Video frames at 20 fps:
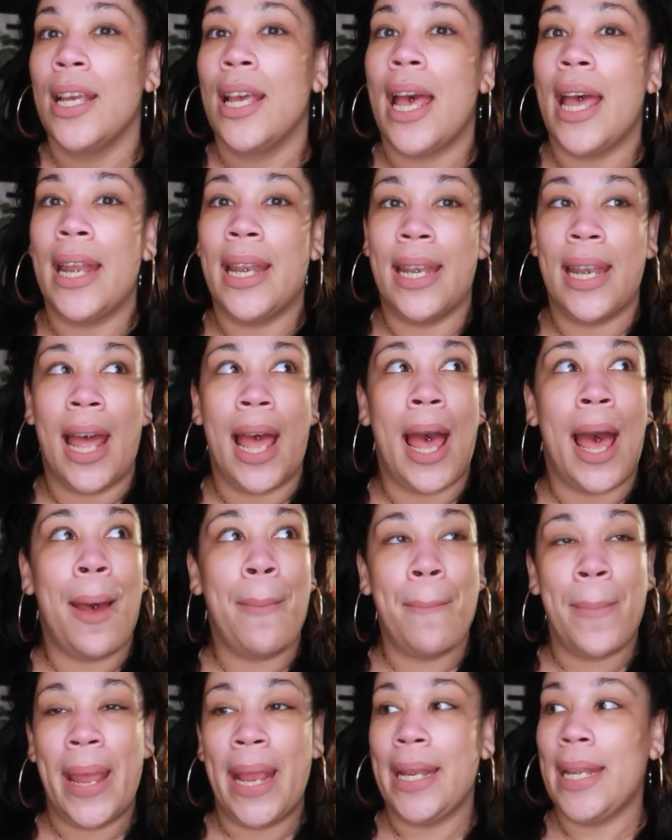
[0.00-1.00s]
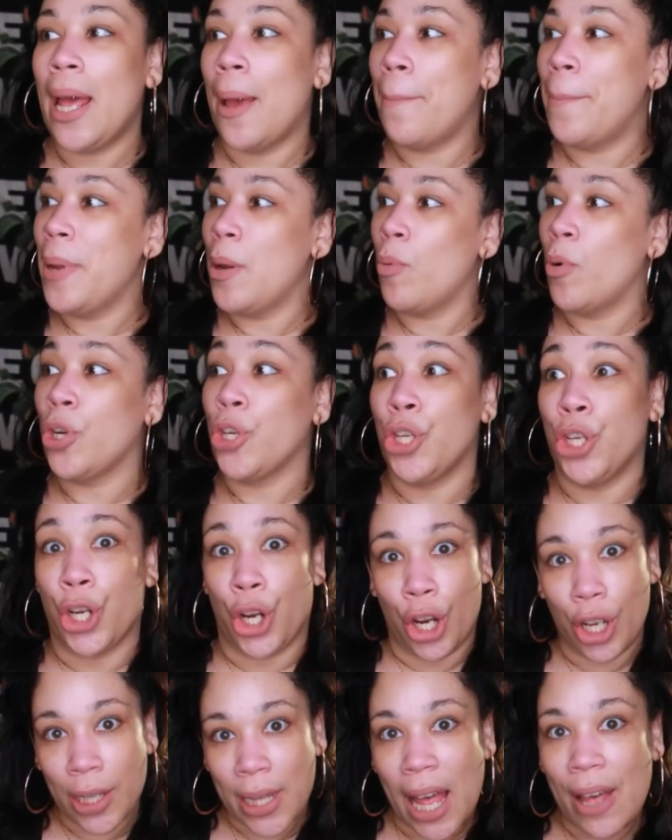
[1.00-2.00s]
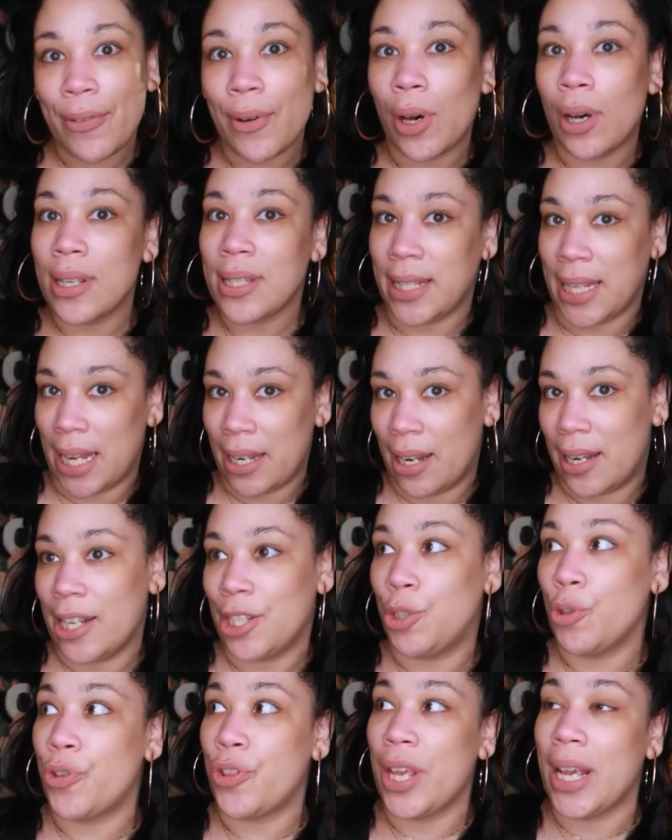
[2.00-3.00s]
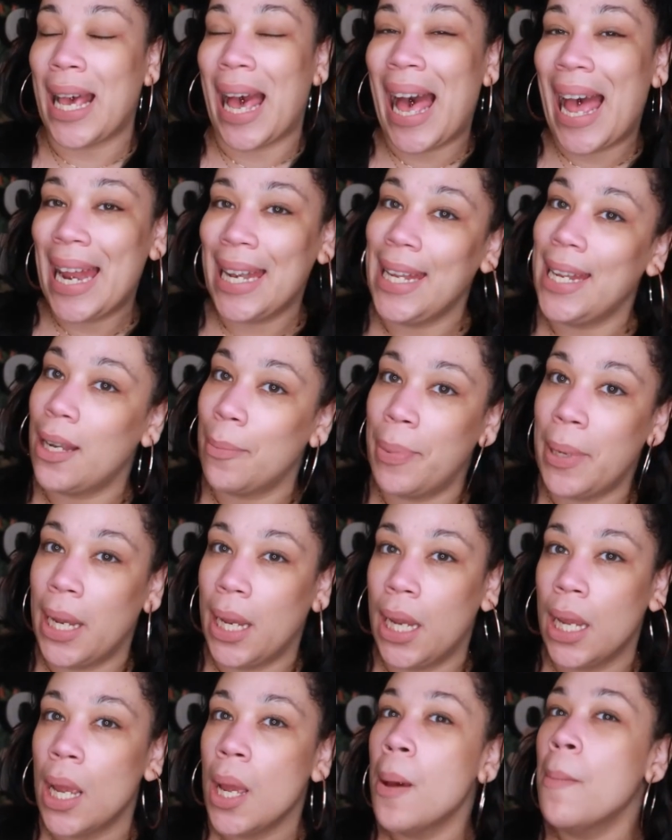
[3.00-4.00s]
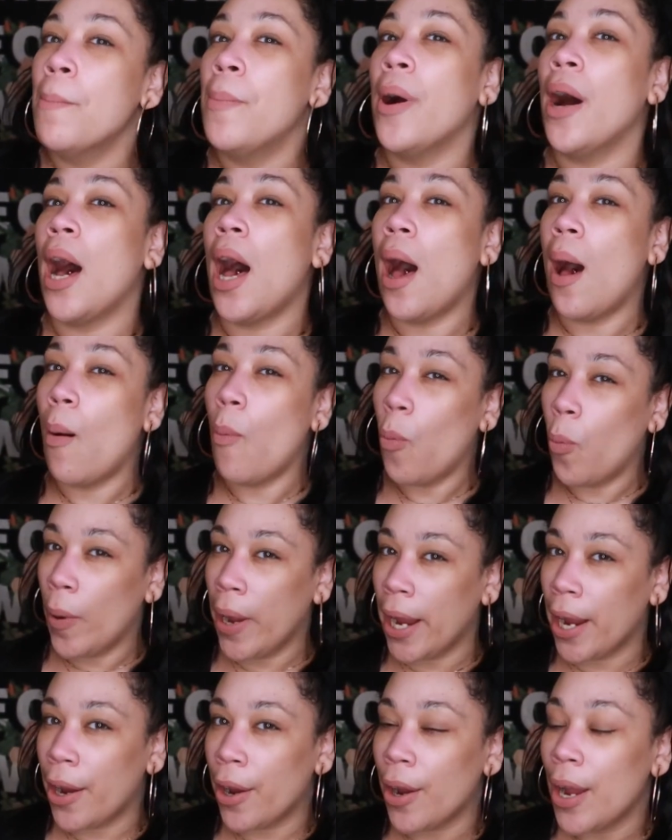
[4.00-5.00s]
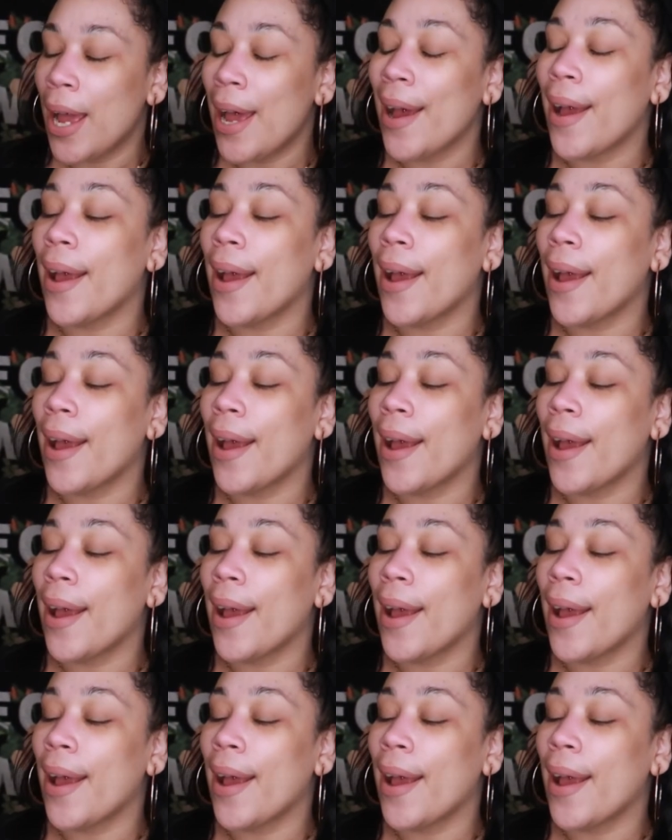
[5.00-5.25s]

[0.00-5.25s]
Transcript: And I may not be where your level of standard that you think I need to be, but I'm where